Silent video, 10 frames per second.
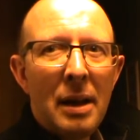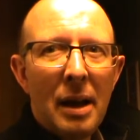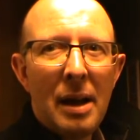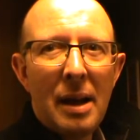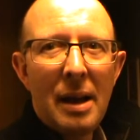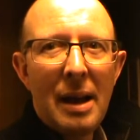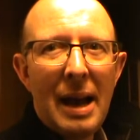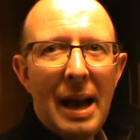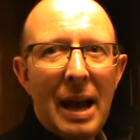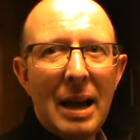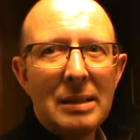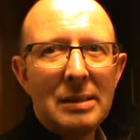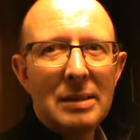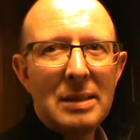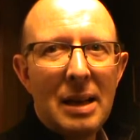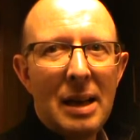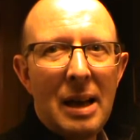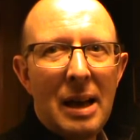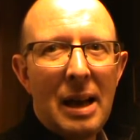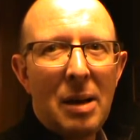
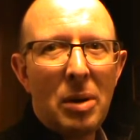I